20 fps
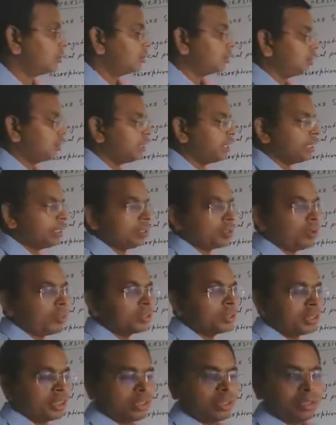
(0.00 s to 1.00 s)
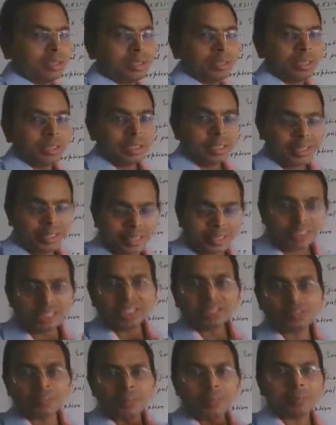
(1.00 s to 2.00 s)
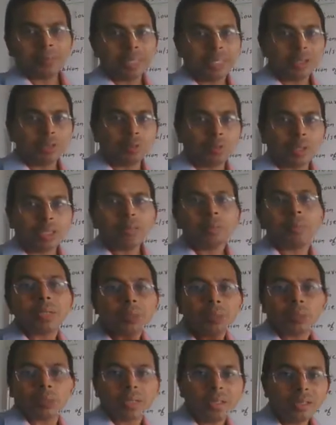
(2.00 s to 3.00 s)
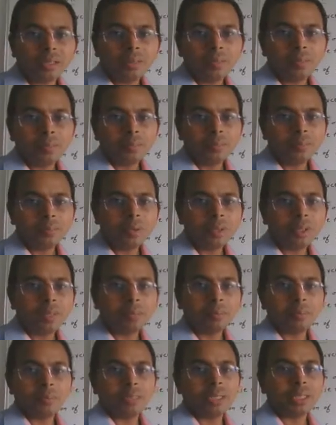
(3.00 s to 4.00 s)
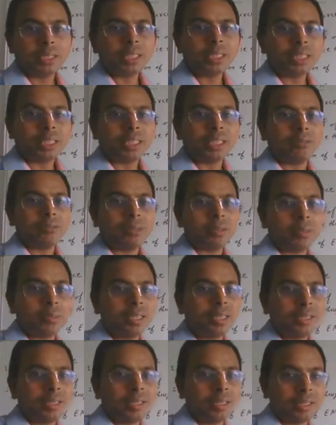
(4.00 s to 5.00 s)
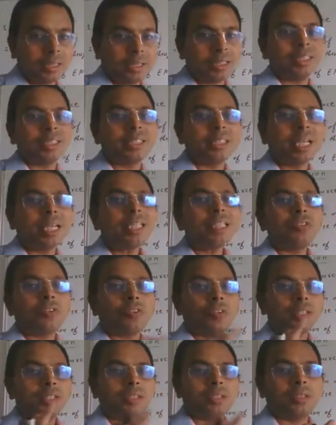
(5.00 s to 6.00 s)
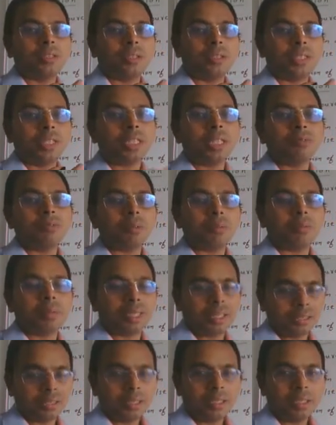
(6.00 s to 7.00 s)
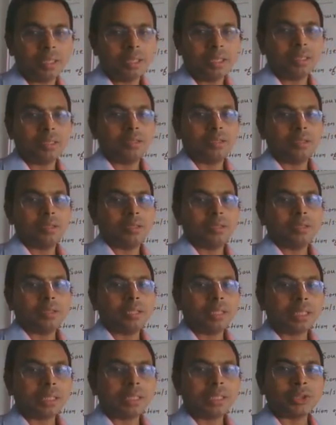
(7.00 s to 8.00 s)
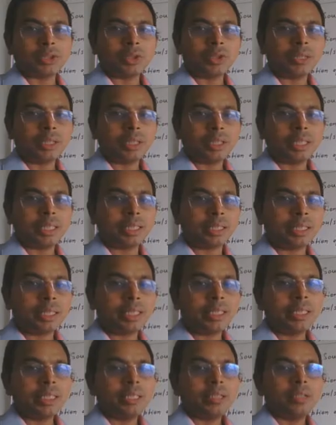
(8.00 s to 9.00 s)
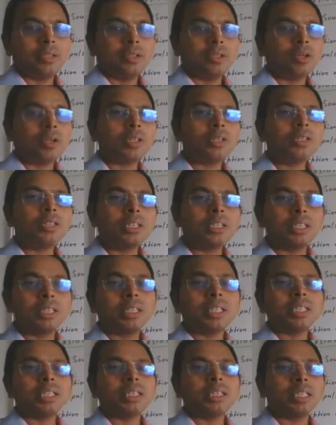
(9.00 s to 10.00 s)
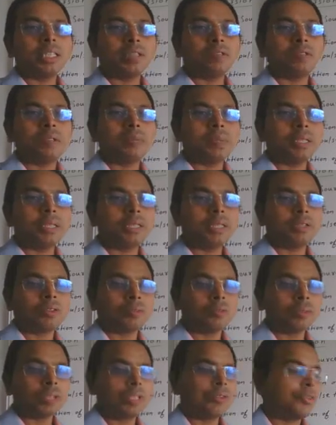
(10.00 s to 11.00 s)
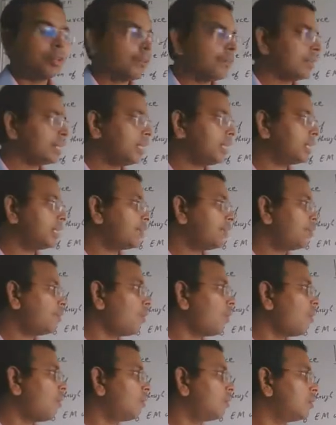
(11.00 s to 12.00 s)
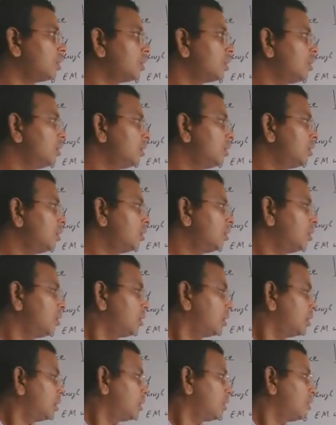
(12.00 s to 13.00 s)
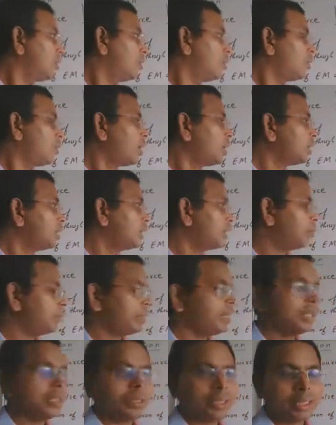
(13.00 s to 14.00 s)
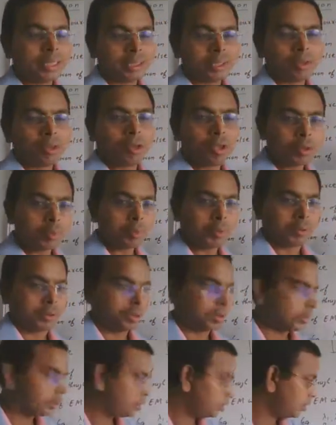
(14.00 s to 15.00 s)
they launched each wavelength one by one, single wavelength. They designed first single wavelength laser source and they launched single wavelength in optical fiber, and they found what happens at the output.